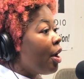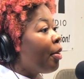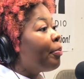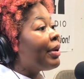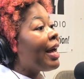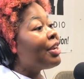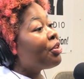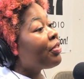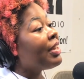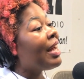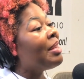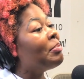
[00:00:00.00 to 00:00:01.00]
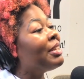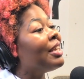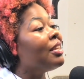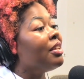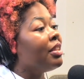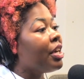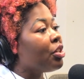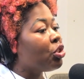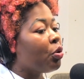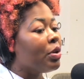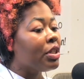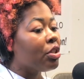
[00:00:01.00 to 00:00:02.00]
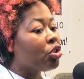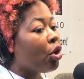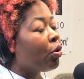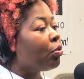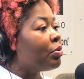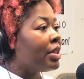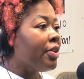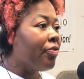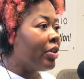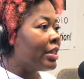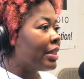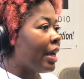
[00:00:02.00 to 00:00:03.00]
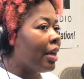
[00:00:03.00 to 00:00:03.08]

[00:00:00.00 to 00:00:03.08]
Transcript: Right. But I know that I'm getting there. So it's a total difference.